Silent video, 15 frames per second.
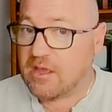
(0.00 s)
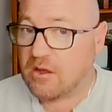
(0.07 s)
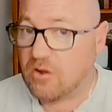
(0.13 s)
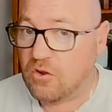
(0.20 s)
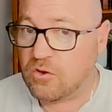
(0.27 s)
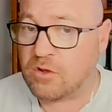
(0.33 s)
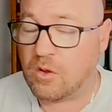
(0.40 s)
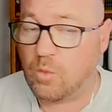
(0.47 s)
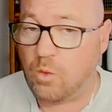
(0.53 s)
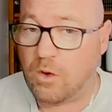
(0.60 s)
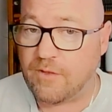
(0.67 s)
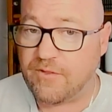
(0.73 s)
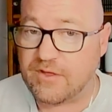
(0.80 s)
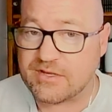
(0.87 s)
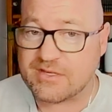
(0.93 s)
look at
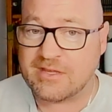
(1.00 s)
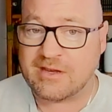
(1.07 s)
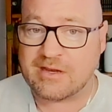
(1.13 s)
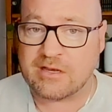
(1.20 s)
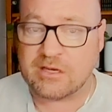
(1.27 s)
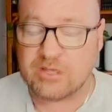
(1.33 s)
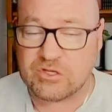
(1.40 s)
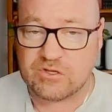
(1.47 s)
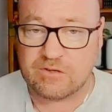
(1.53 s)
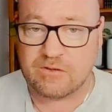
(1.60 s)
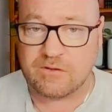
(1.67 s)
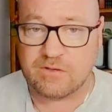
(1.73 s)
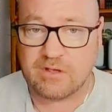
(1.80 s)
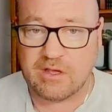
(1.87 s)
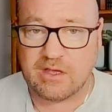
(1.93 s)
what this thing can do,